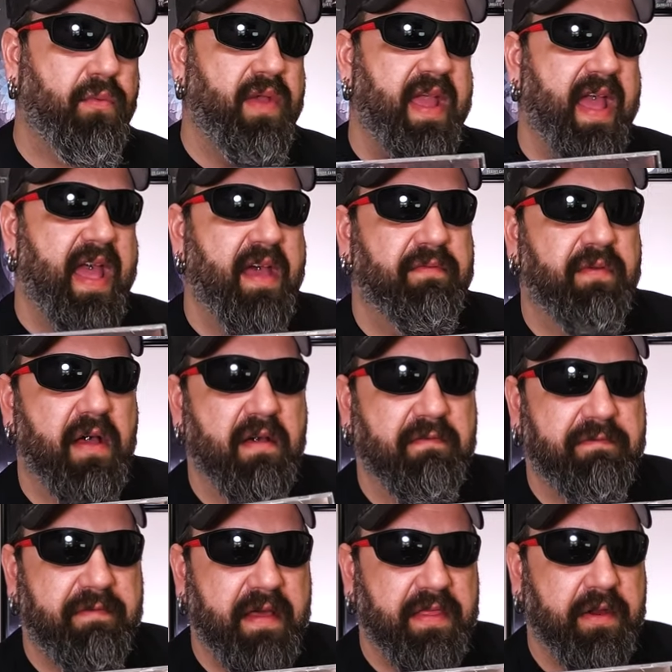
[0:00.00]
we have
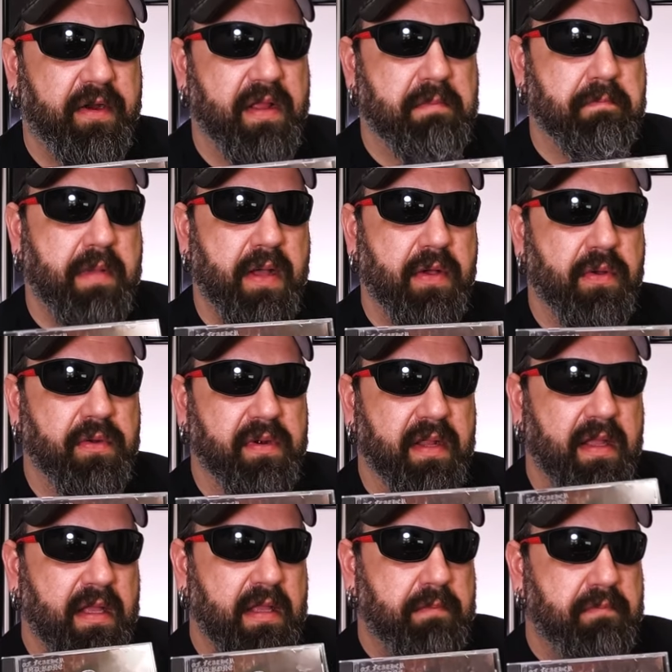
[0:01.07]
Of Feather and Bone.
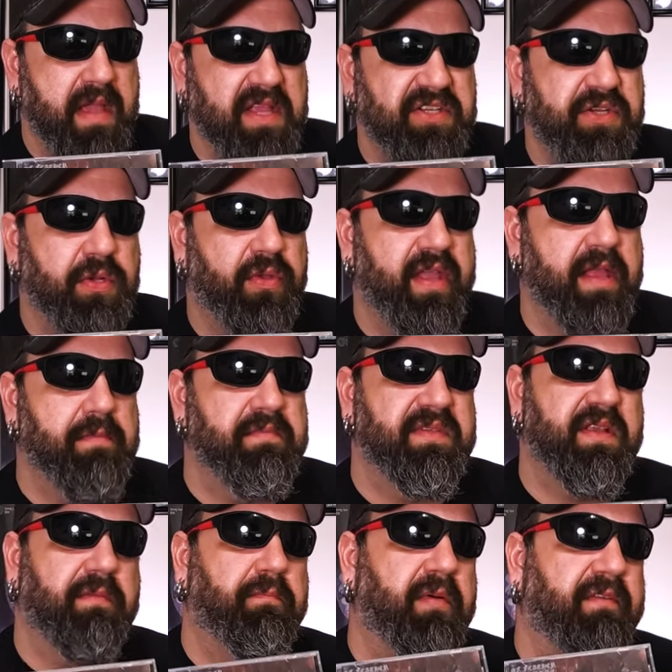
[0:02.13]
Bestial
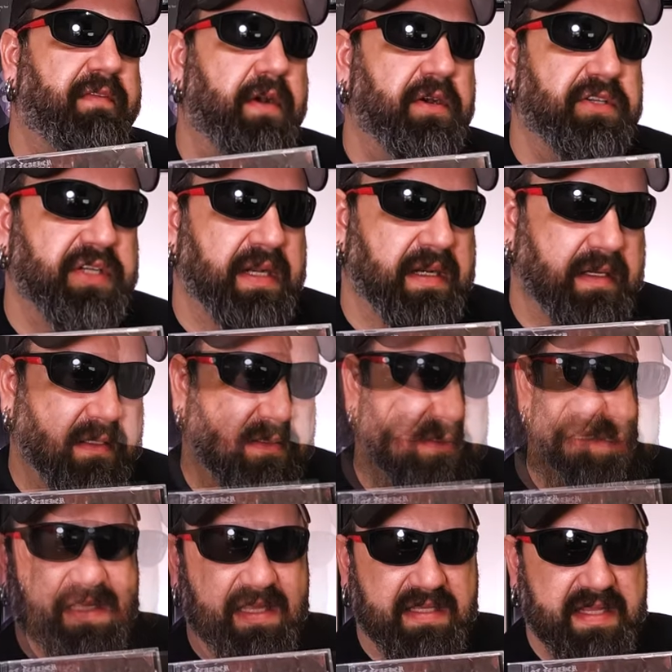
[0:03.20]
Hymns of Perversion.
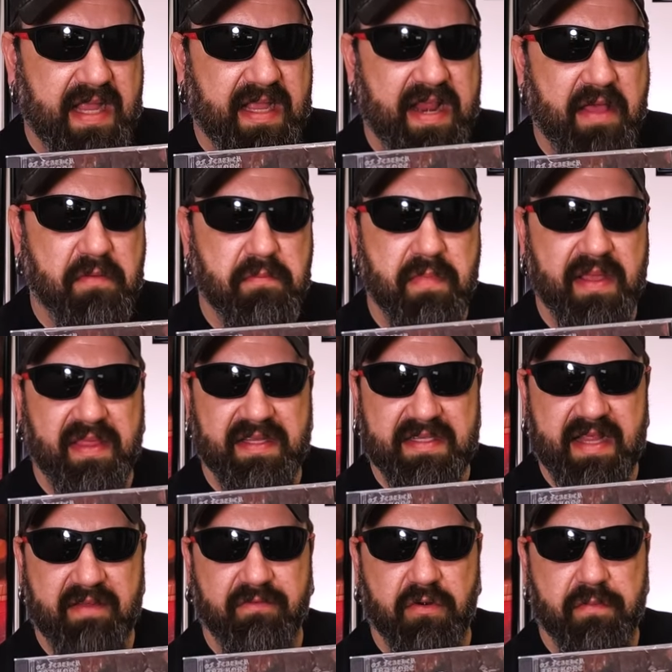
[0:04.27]
This is the second album by this
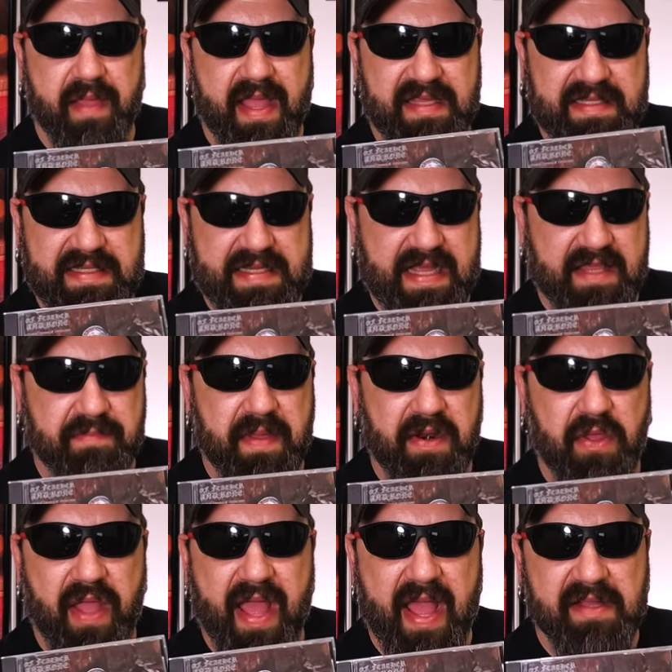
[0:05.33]
Denver based death
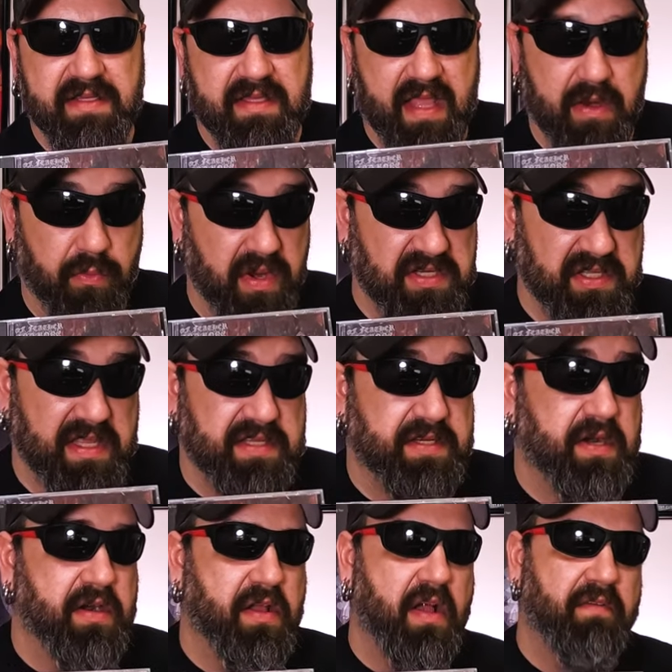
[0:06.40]
metal act. They originally
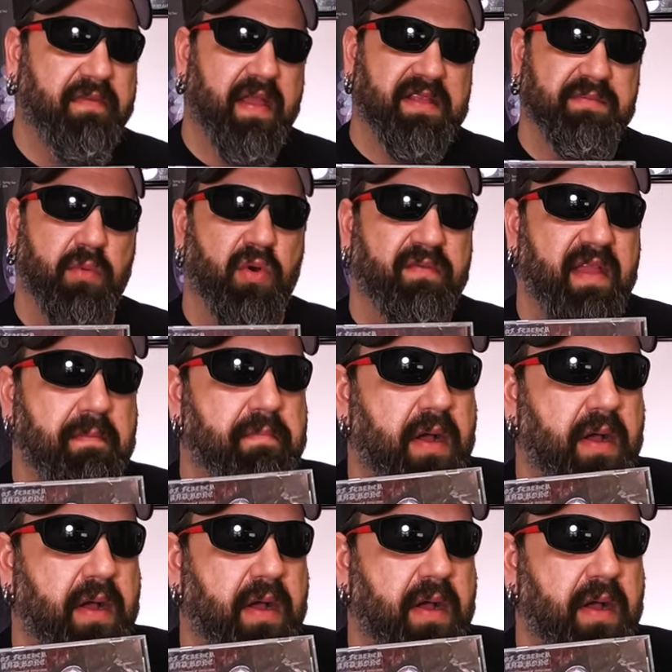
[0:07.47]
started off as more of a